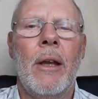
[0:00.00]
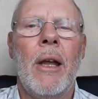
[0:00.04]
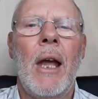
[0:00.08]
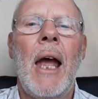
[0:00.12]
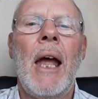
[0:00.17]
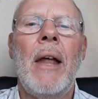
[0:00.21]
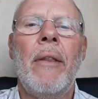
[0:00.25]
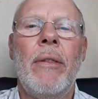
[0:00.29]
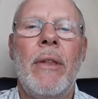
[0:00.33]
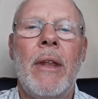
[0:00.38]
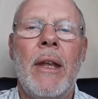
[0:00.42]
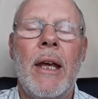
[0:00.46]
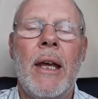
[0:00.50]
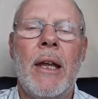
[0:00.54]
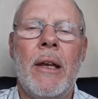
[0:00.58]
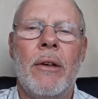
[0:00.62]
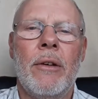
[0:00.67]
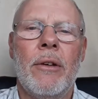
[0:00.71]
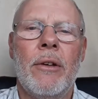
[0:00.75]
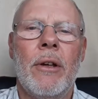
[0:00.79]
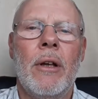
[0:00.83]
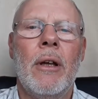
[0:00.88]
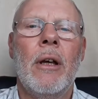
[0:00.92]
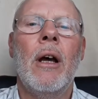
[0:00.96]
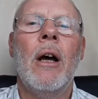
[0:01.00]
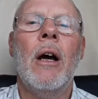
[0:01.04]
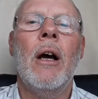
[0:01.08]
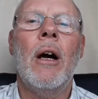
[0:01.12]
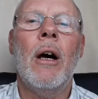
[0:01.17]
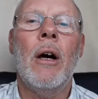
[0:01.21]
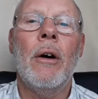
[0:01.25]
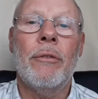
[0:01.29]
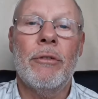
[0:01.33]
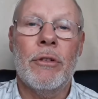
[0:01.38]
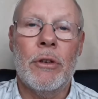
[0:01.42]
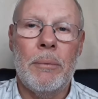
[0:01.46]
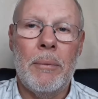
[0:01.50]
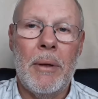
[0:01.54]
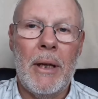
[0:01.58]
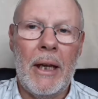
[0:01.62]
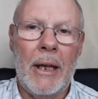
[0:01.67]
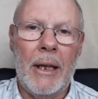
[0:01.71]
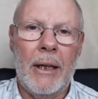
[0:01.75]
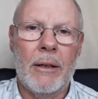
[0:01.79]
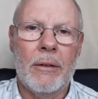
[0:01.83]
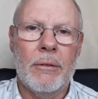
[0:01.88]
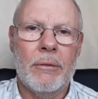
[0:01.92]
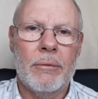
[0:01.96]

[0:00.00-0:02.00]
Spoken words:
at the end after me.